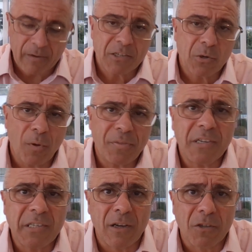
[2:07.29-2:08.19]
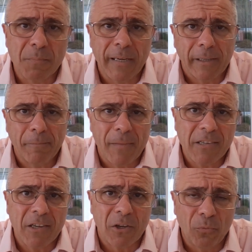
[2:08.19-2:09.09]
So what this tells me
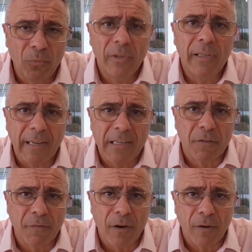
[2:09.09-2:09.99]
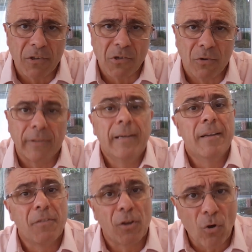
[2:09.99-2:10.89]
is that you really need to focus on
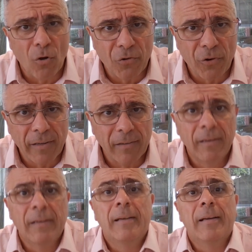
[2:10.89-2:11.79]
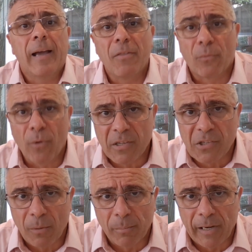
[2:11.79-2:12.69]
the contract and the
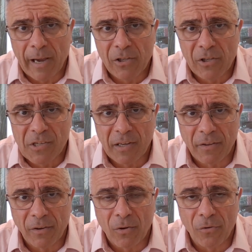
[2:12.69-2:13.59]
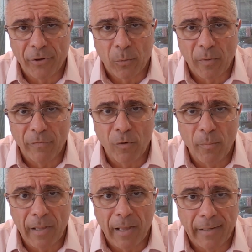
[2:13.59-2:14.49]
rights and obligations under the contract when
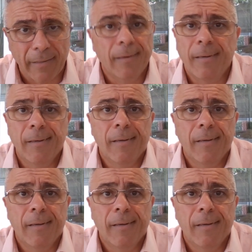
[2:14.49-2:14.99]
formulating